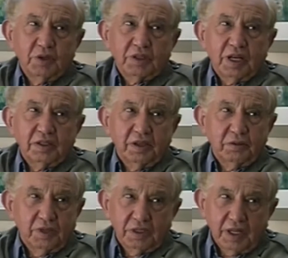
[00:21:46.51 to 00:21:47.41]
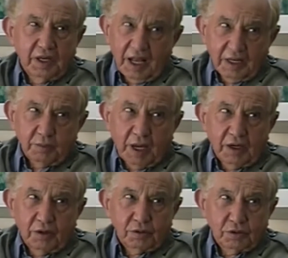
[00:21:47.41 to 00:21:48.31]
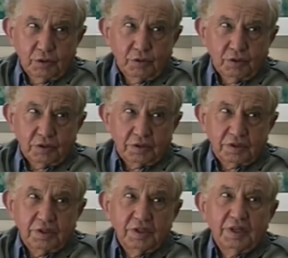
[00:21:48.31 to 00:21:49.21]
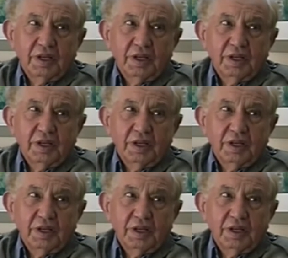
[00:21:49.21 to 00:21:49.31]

but I don't think they liked my long talks.